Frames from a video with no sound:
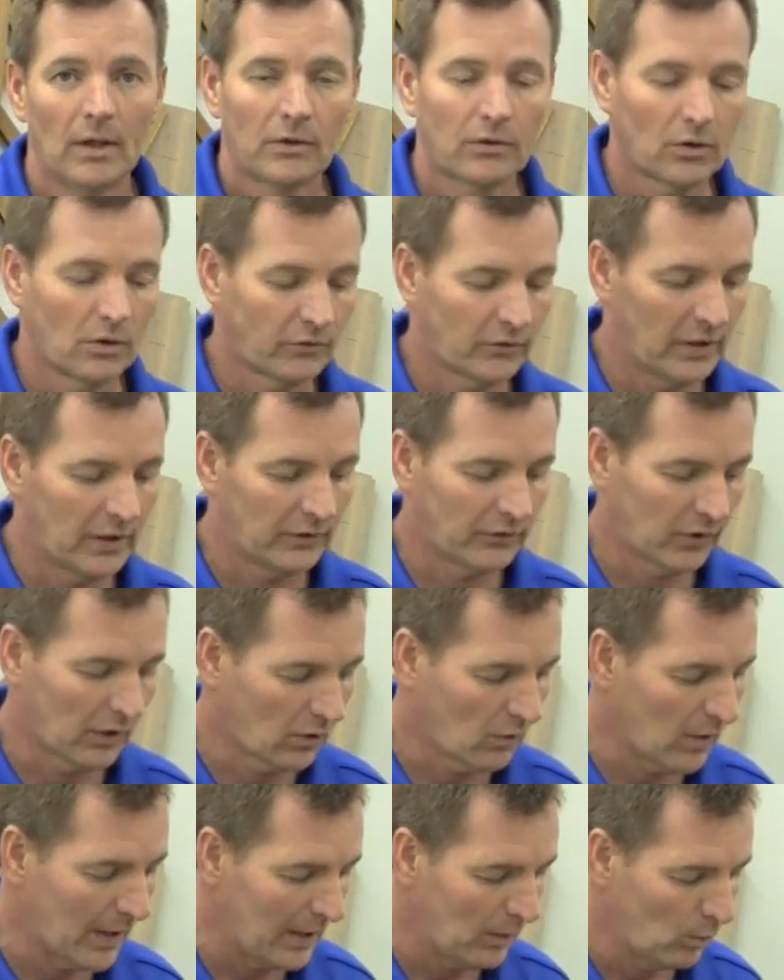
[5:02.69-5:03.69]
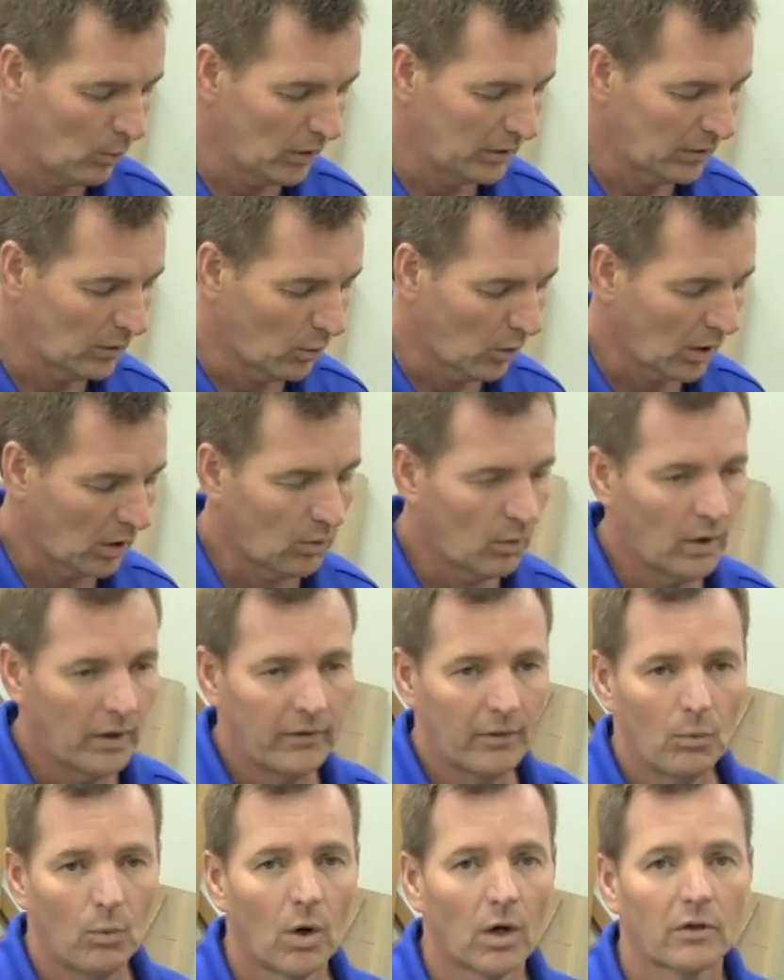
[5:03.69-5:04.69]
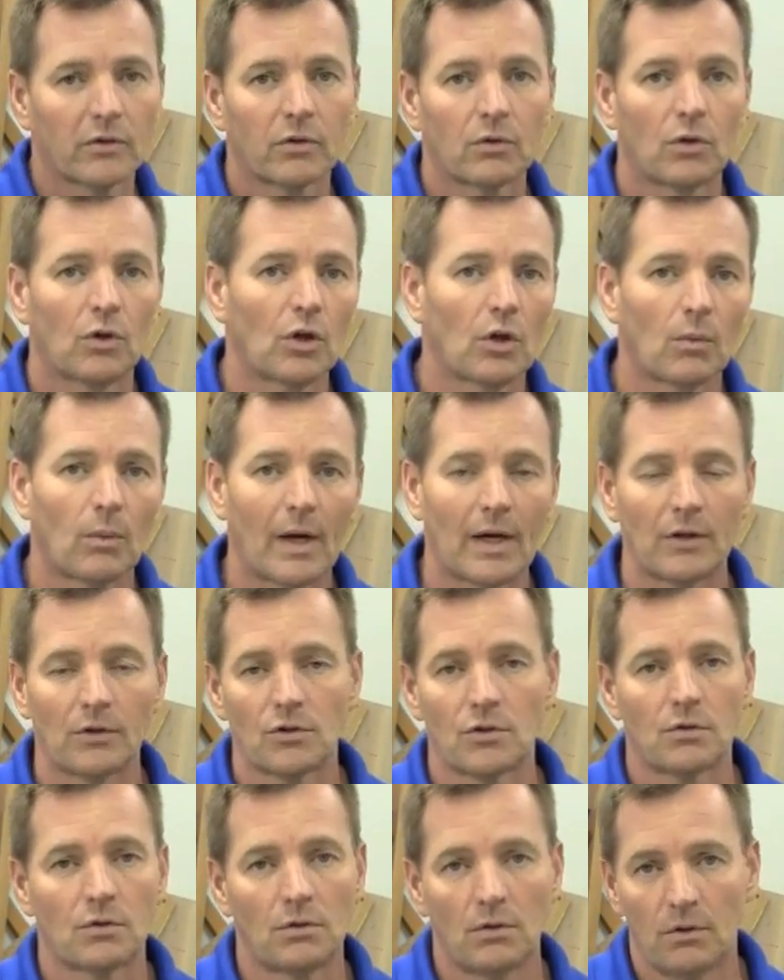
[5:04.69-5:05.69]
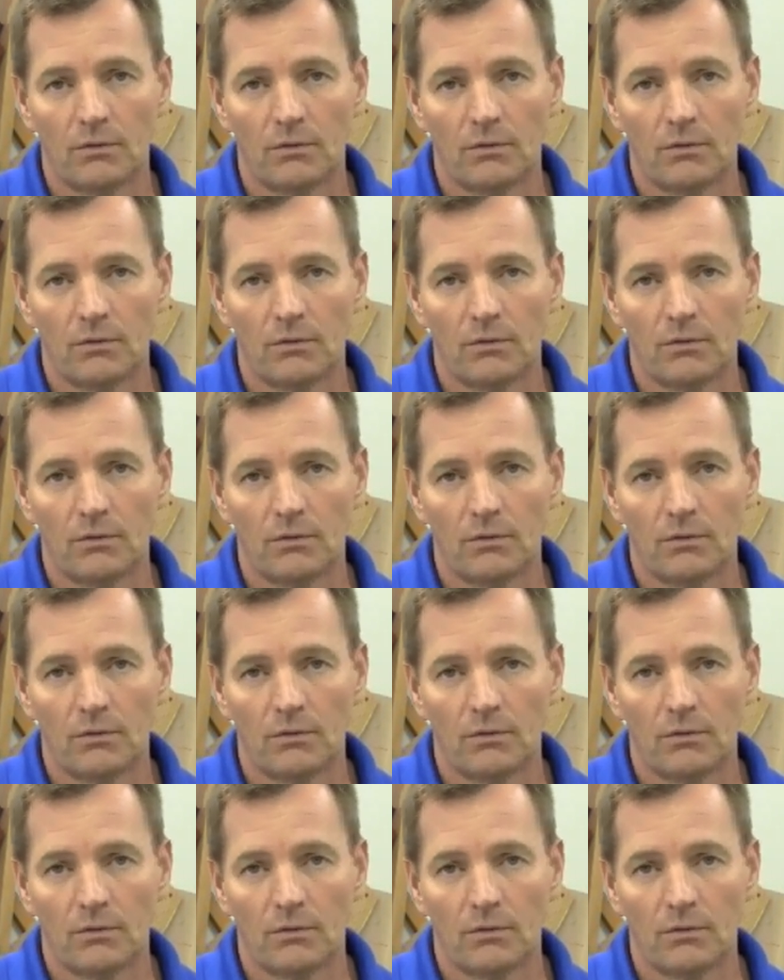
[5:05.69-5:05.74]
So it's a great wood to work with. It works good around